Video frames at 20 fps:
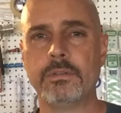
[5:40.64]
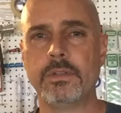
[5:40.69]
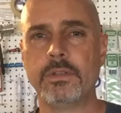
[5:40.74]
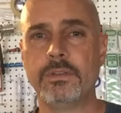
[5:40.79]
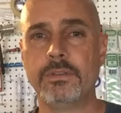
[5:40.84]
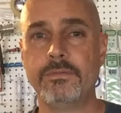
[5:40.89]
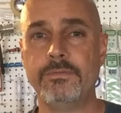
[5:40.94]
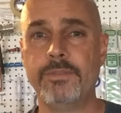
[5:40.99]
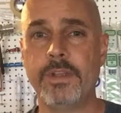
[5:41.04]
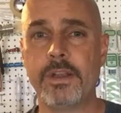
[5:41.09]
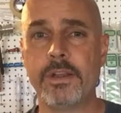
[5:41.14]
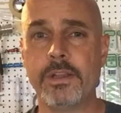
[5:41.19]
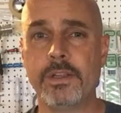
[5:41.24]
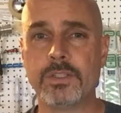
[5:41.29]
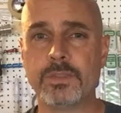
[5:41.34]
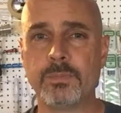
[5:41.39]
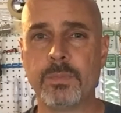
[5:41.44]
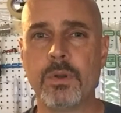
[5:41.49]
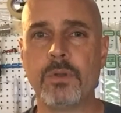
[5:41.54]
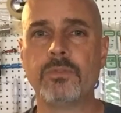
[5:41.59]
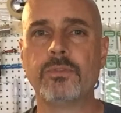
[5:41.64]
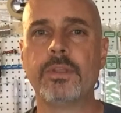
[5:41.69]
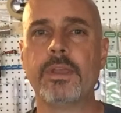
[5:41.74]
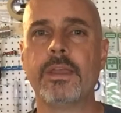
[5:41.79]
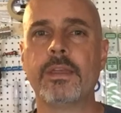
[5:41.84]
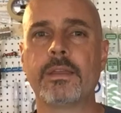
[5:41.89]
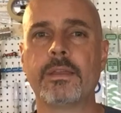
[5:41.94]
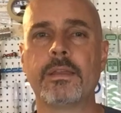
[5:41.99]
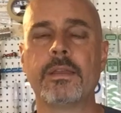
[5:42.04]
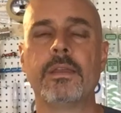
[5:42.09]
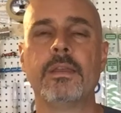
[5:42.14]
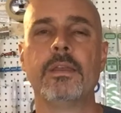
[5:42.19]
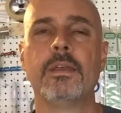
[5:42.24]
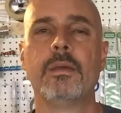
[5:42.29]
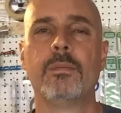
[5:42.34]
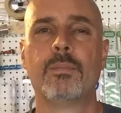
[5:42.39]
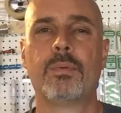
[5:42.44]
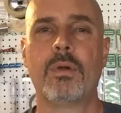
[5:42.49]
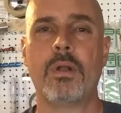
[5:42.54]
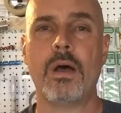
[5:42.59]
the various ProTech
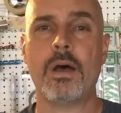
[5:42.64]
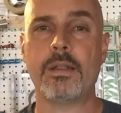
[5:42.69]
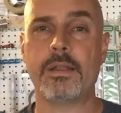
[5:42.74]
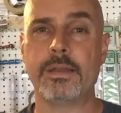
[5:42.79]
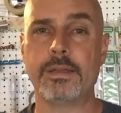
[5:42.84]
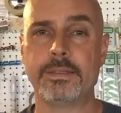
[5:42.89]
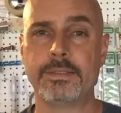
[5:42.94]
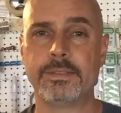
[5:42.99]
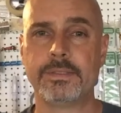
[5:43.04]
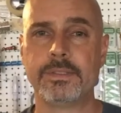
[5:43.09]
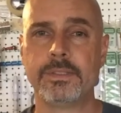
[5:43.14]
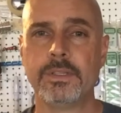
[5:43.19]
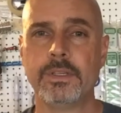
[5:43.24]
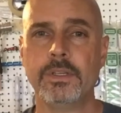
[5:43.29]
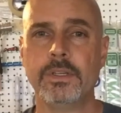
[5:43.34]
products.